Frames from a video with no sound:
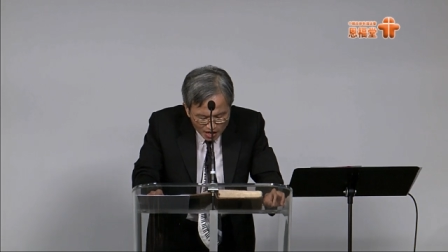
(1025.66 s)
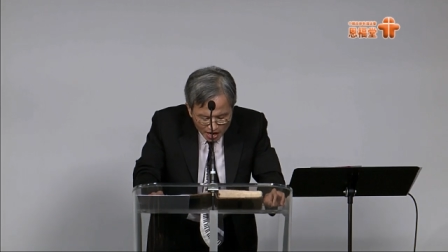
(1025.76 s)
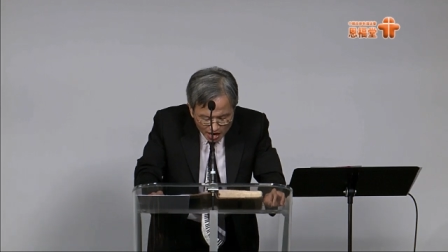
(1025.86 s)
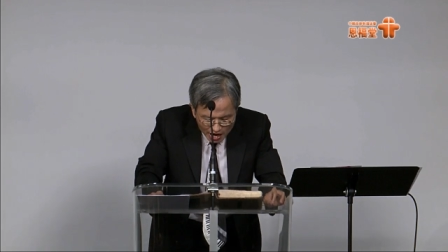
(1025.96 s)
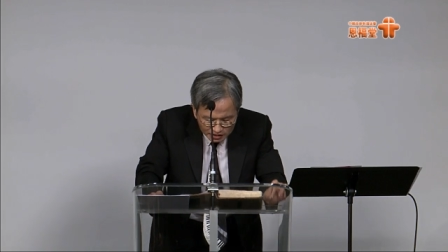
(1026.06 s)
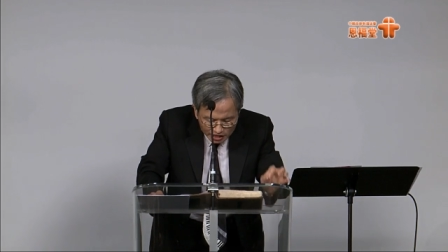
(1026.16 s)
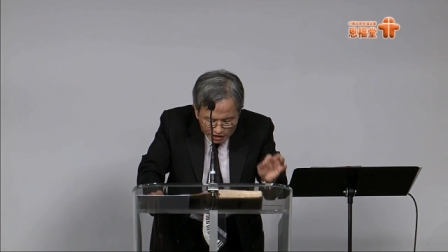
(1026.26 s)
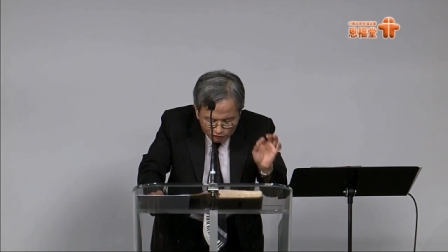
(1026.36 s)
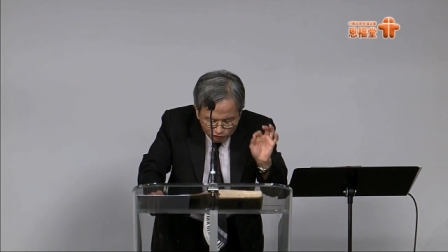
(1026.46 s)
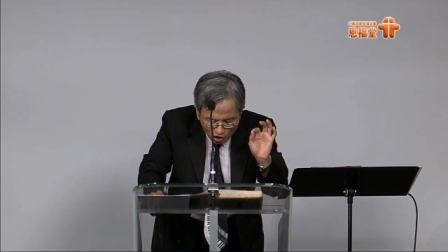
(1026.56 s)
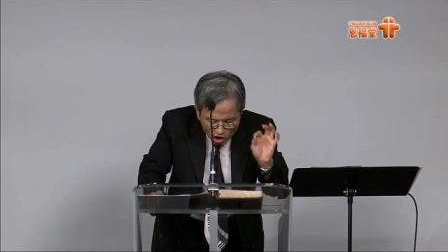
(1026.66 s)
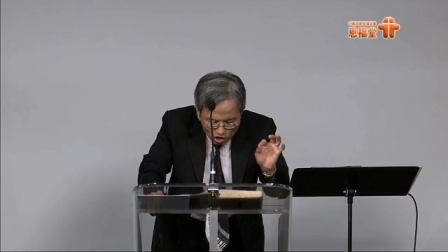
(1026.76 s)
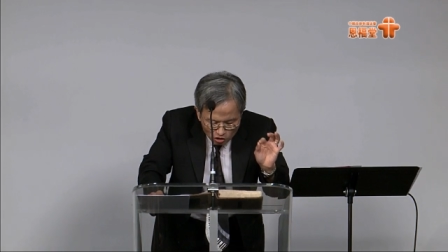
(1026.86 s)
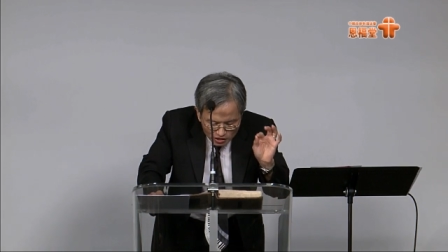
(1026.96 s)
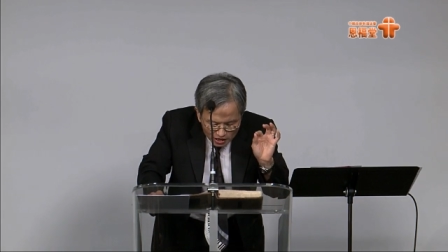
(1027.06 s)
and they
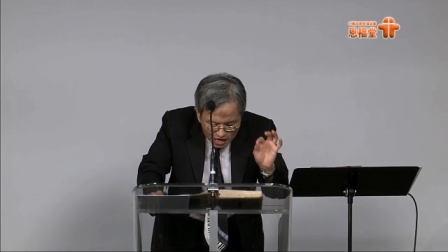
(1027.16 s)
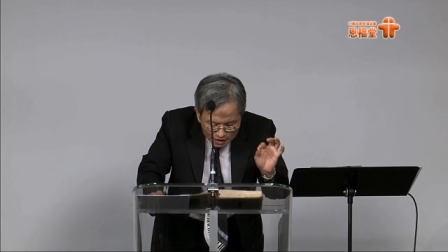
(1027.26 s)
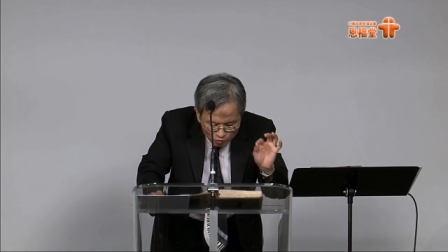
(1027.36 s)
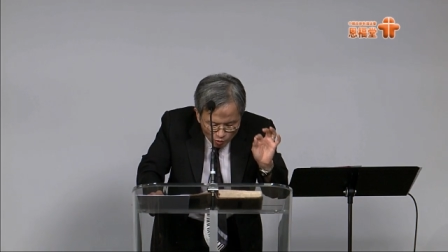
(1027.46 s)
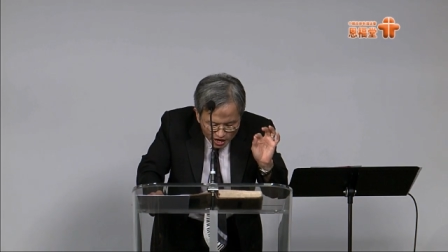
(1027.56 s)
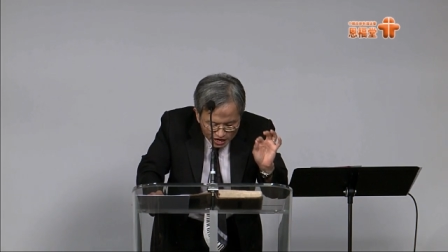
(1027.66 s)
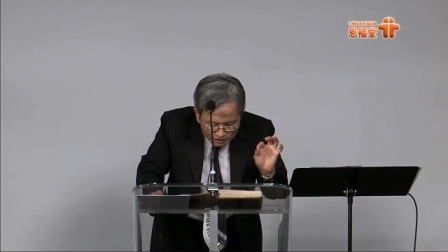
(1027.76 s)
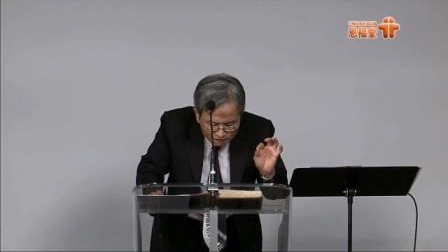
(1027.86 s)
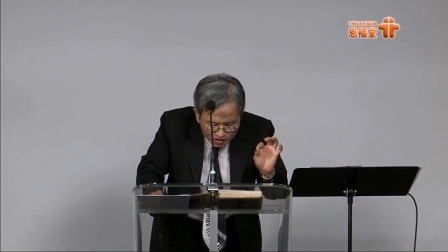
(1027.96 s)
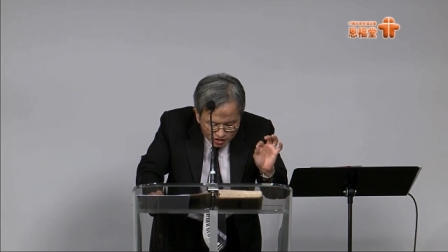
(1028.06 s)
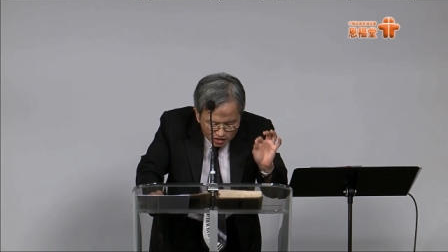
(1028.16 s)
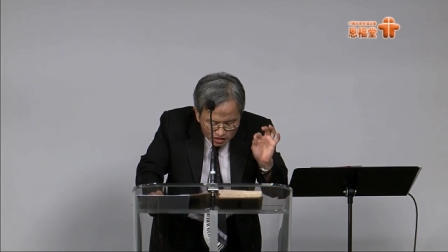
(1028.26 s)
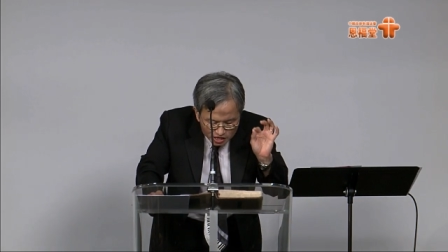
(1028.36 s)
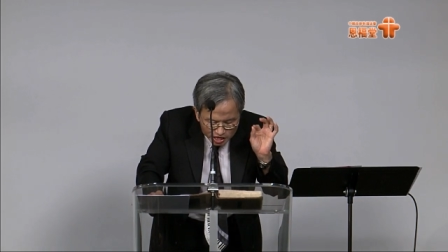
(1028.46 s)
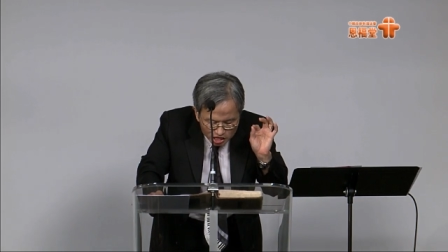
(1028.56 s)
follow the Lamb wherever
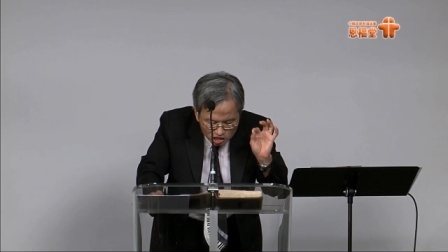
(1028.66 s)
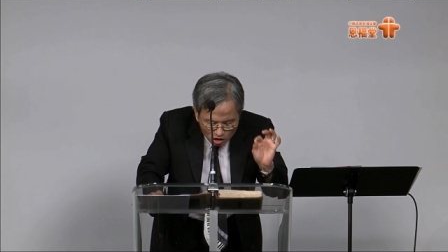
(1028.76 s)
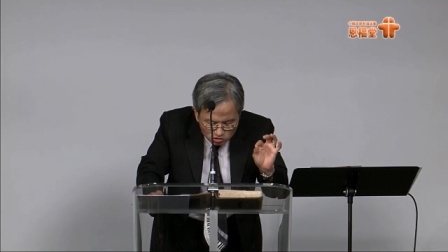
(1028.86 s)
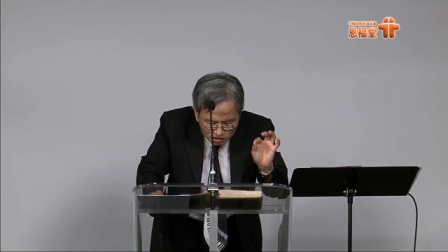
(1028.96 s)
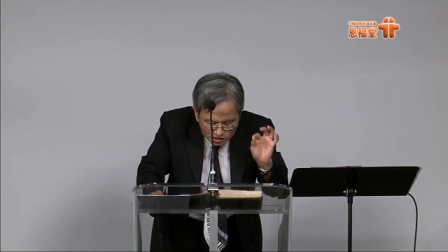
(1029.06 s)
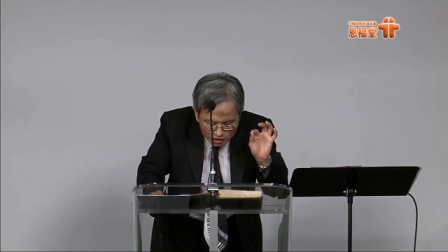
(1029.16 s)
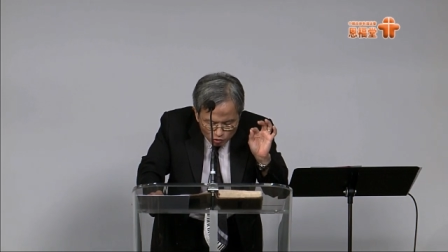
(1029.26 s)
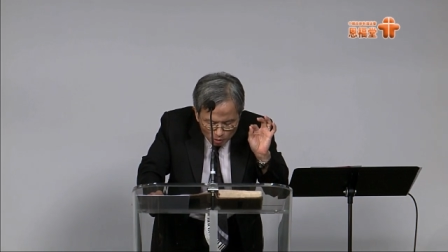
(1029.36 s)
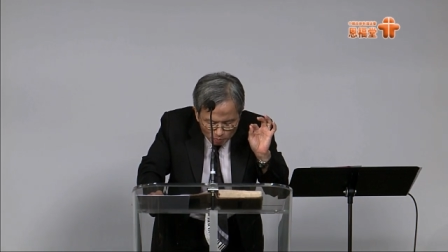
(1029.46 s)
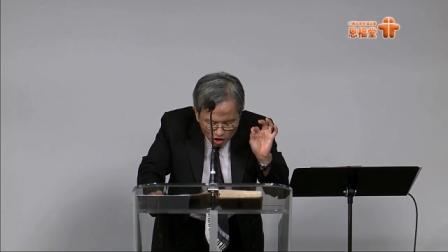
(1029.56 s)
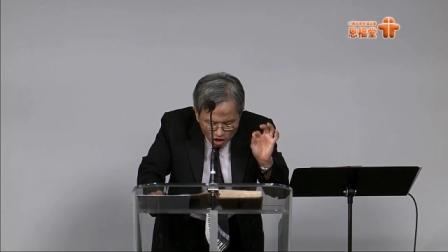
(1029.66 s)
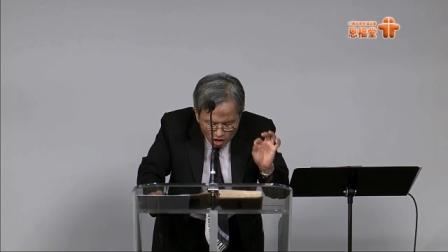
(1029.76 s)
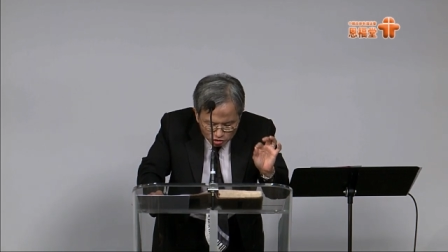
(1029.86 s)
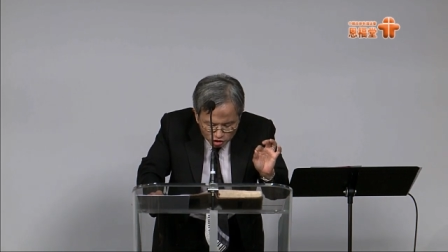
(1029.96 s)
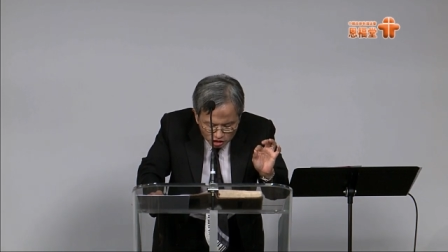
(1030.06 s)
he goes. They were
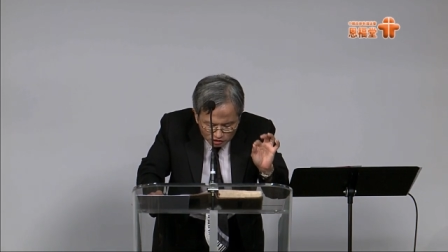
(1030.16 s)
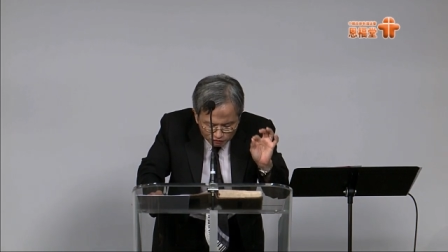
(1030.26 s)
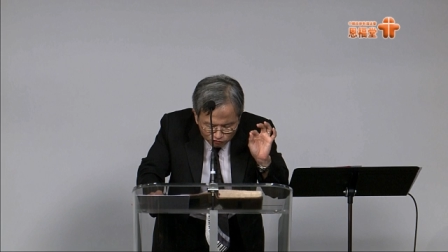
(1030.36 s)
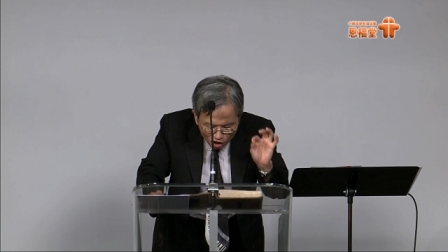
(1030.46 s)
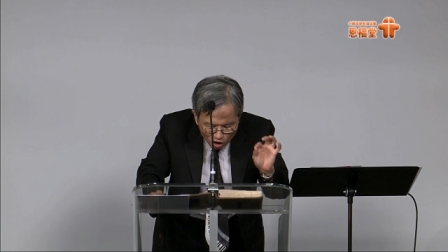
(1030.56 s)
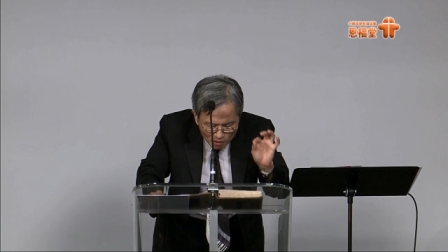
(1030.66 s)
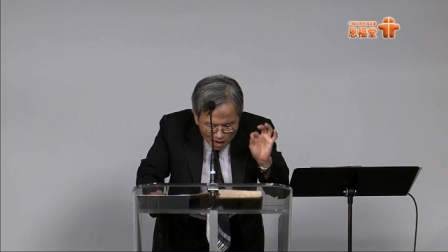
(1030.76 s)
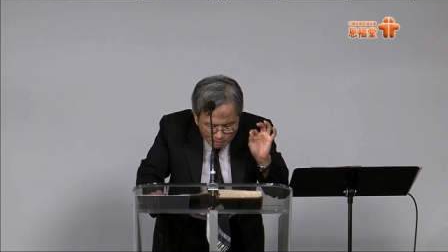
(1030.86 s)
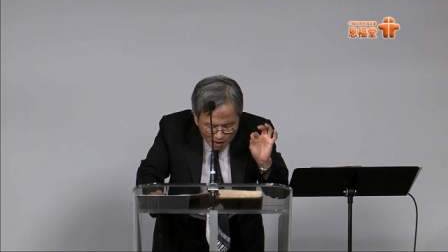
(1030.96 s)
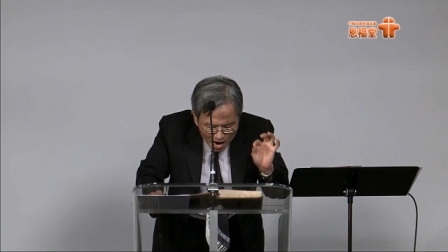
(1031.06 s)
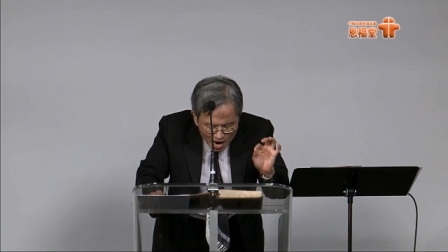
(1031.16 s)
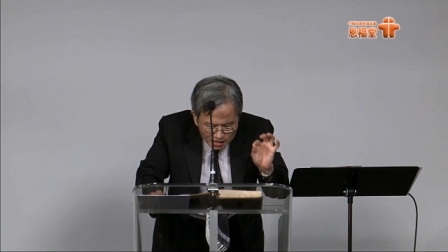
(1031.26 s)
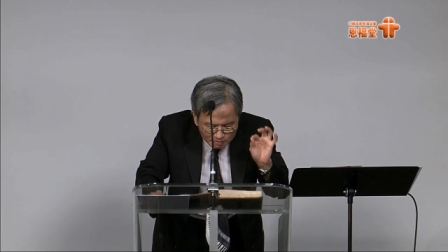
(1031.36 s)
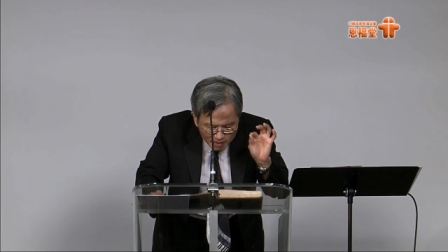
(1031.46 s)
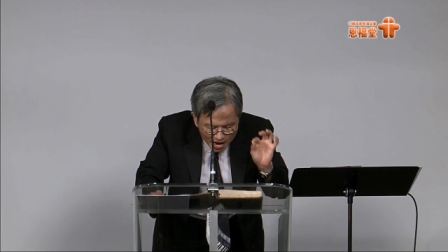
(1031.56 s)
purchased from
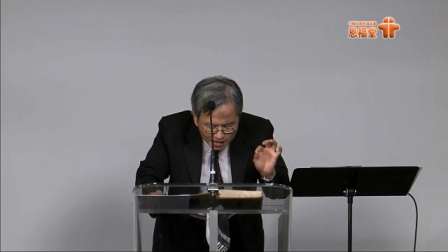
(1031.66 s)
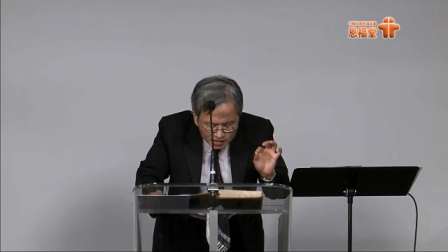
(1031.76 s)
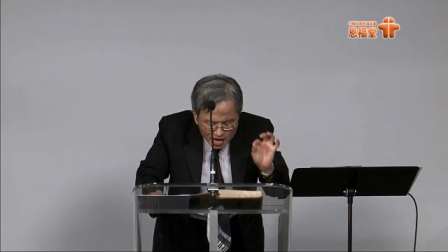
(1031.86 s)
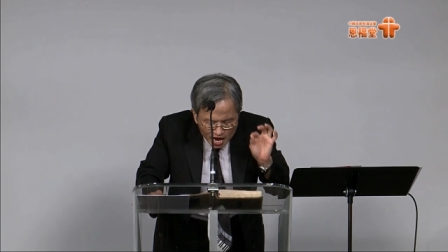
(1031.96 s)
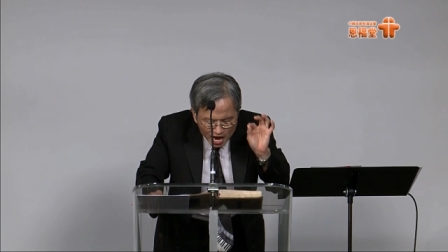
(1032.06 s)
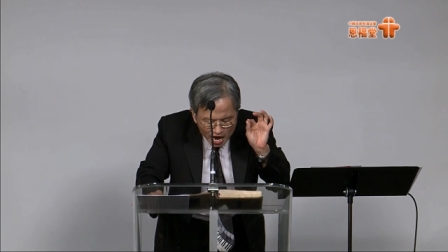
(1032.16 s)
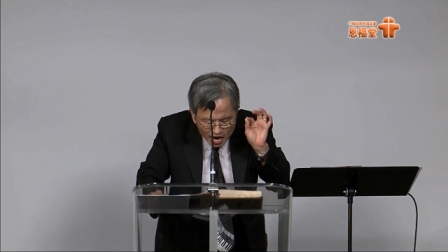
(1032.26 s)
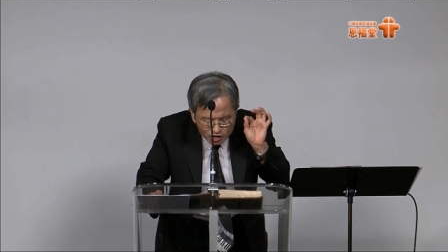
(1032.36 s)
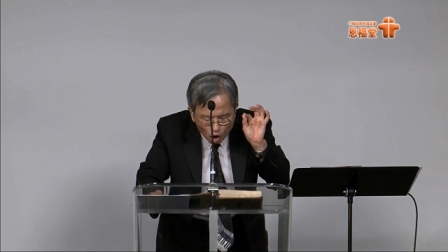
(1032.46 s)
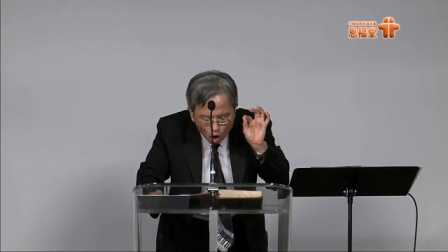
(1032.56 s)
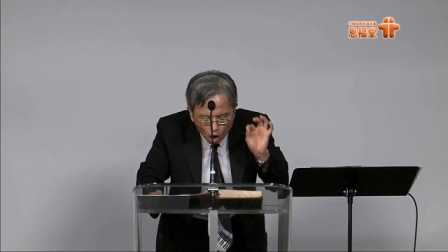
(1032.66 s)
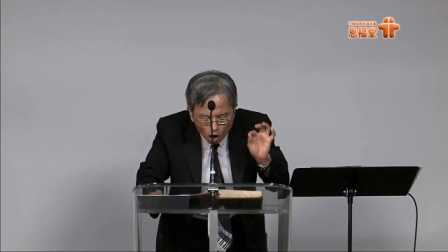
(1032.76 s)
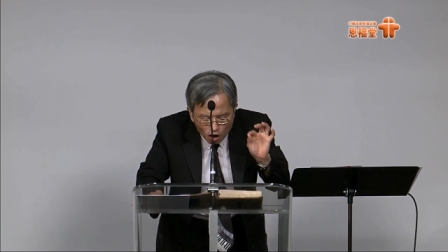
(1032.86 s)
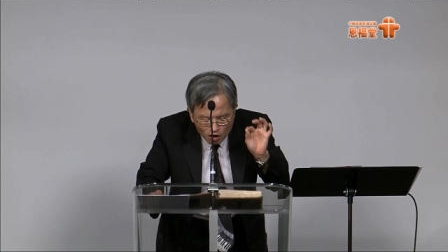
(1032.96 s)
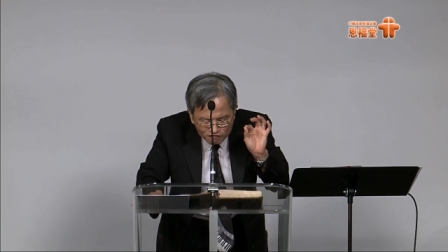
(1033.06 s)
among men and
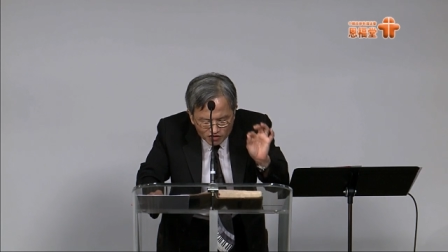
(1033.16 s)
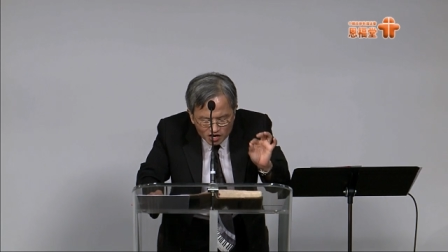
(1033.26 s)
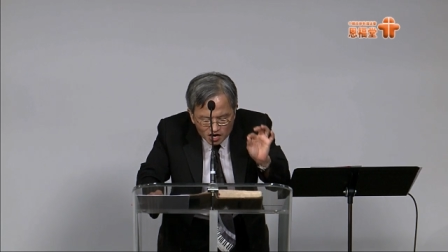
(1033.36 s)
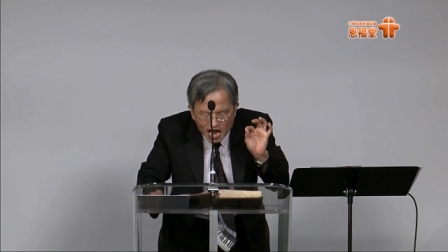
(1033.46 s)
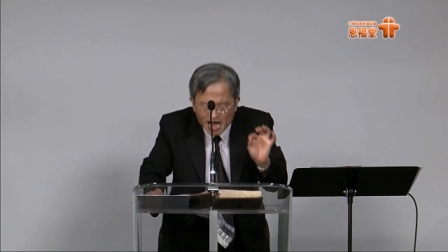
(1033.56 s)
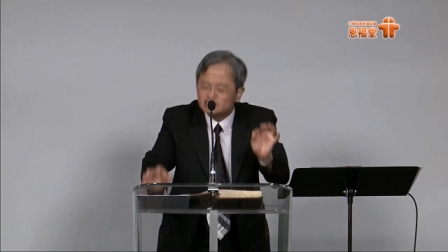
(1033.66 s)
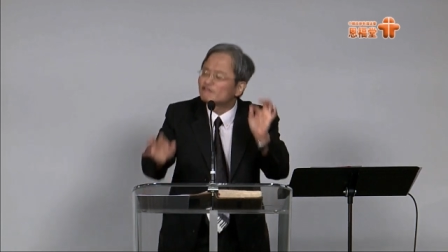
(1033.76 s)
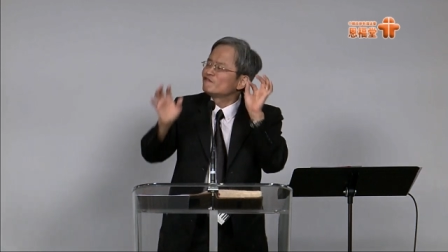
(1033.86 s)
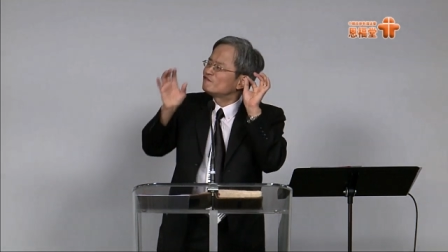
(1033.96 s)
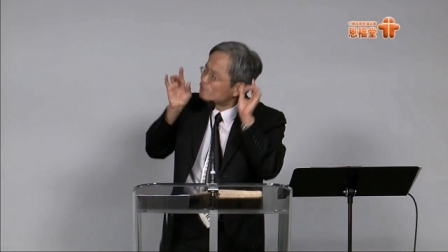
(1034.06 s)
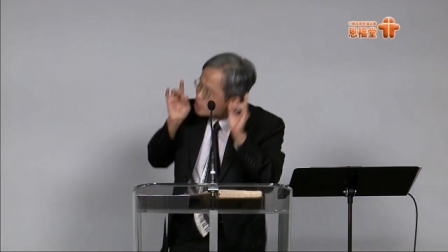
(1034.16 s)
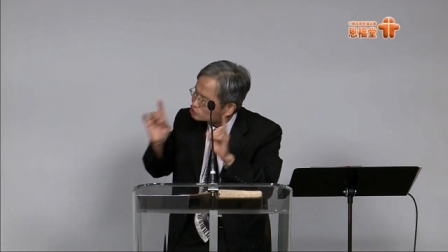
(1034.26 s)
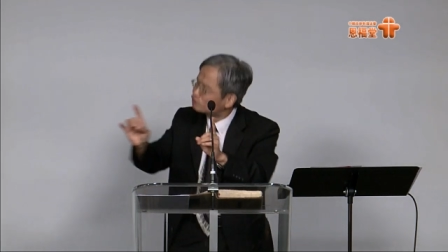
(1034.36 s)
offer as first